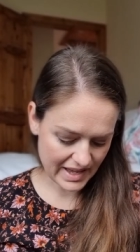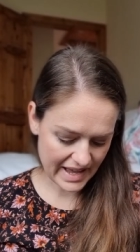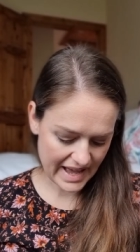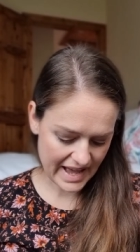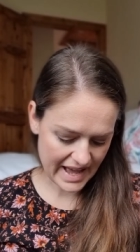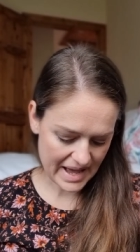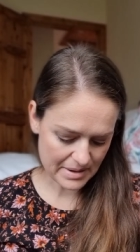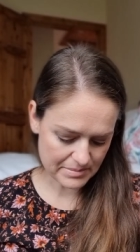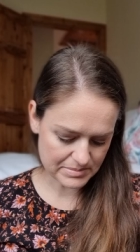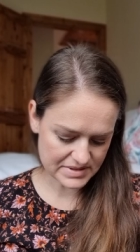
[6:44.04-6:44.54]

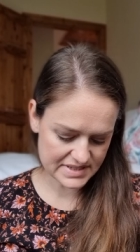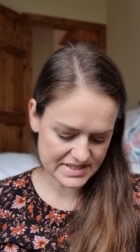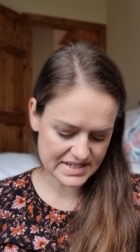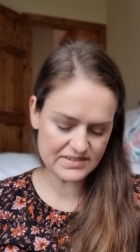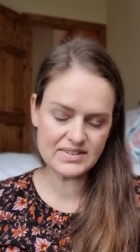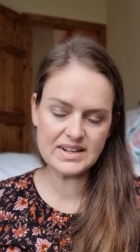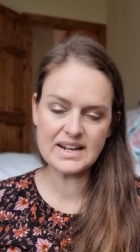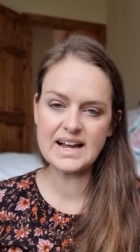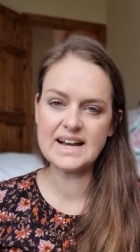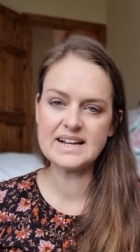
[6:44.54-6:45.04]
um,
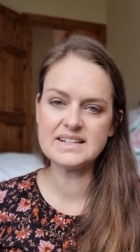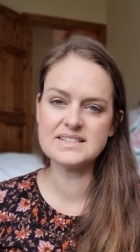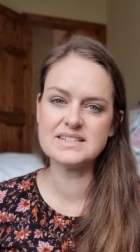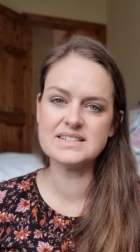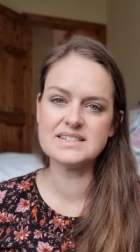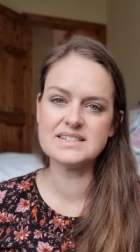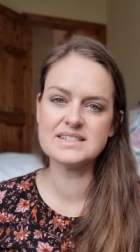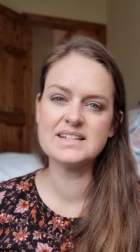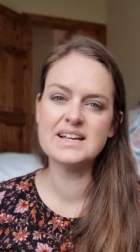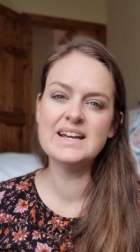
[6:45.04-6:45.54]
TV
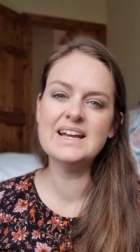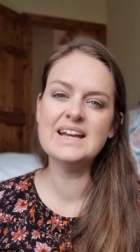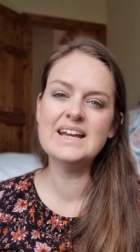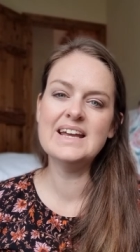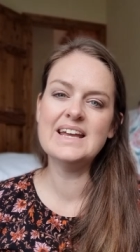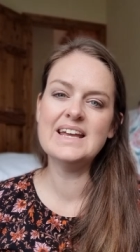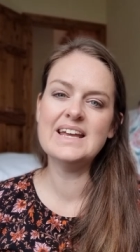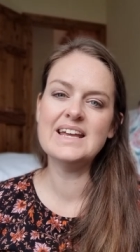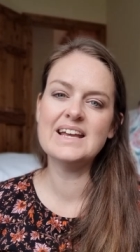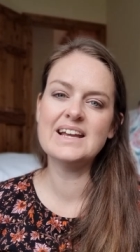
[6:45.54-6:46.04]
license
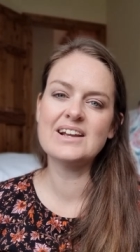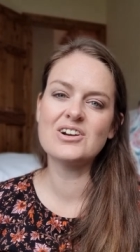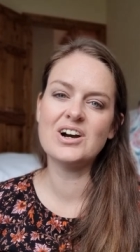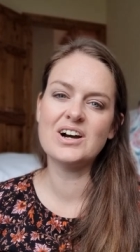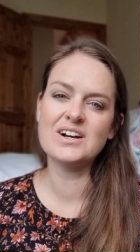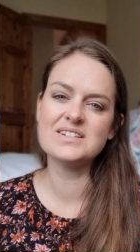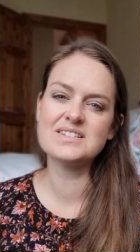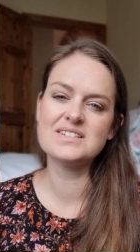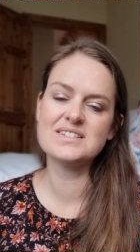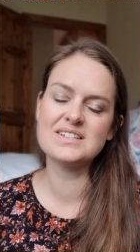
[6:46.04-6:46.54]

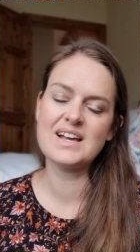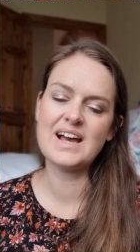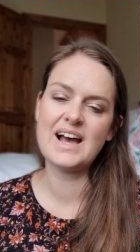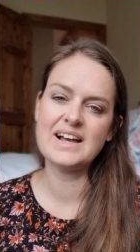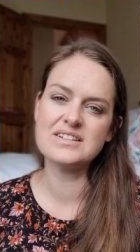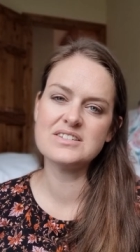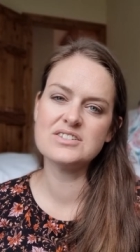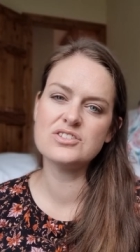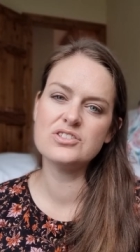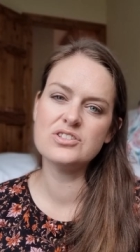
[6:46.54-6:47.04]
costs
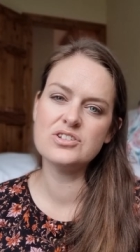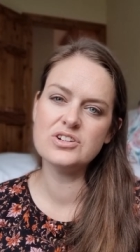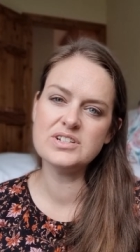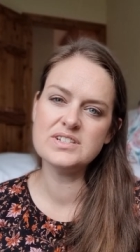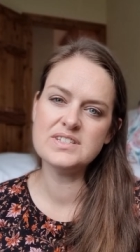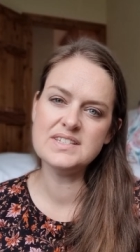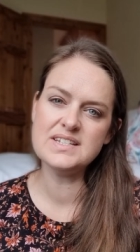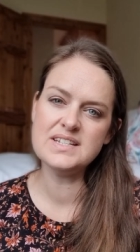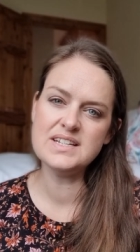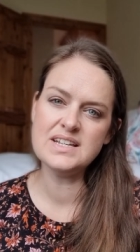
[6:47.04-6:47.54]
us
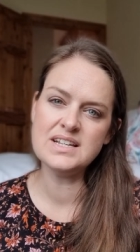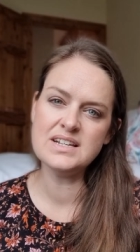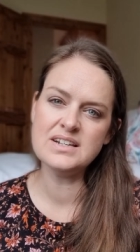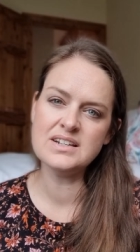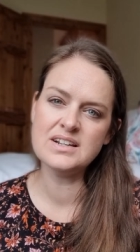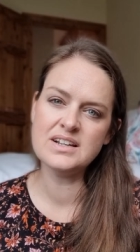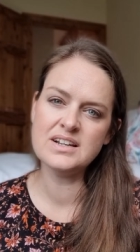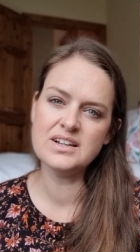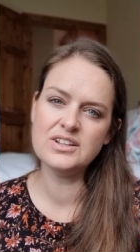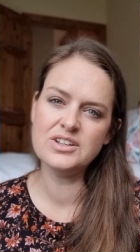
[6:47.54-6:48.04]

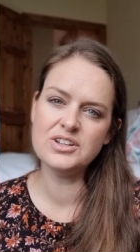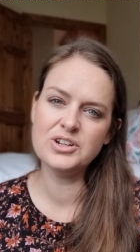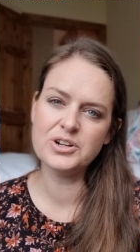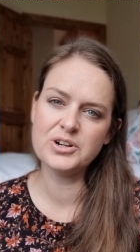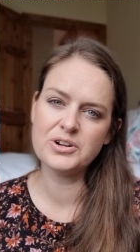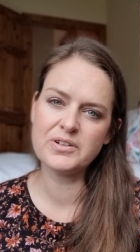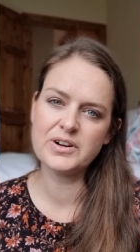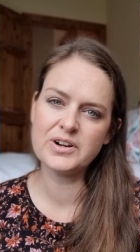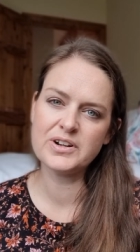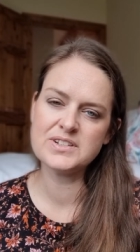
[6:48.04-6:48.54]
13
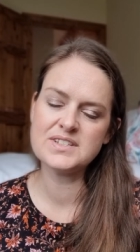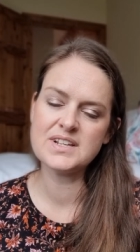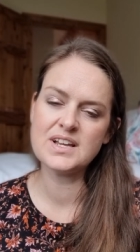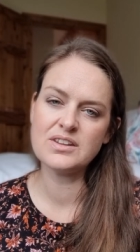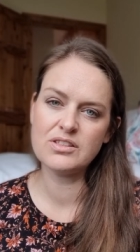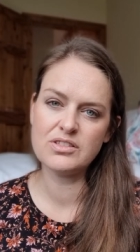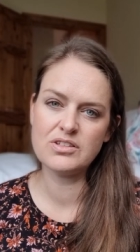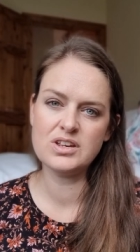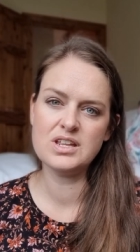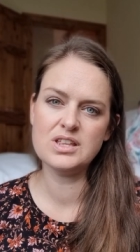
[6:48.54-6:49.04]
euros
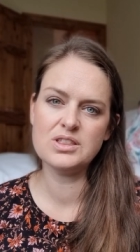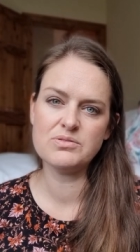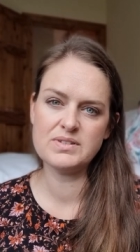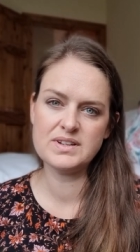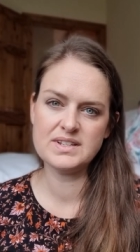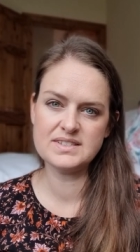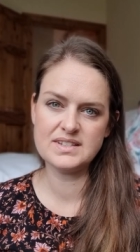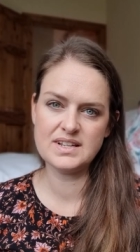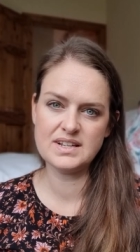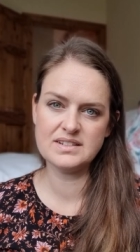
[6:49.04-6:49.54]
and
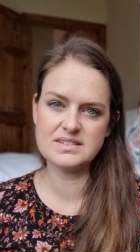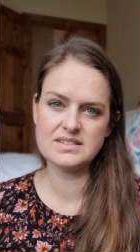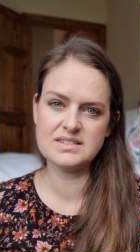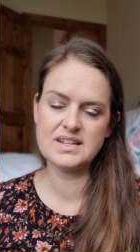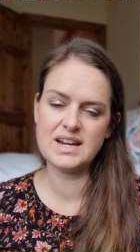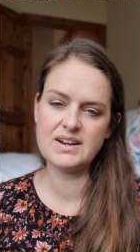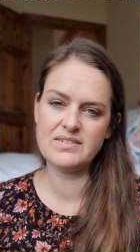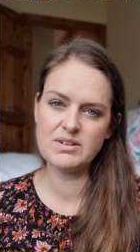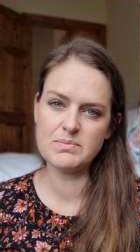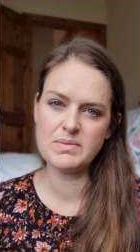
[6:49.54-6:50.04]
33 cents
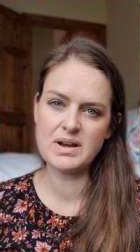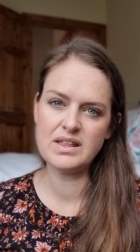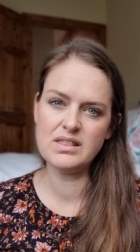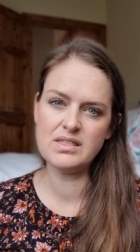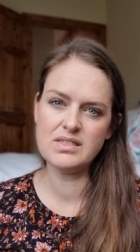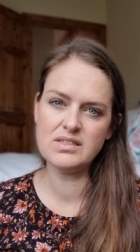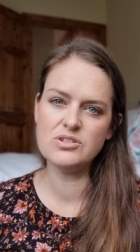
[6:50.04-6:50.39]
every month.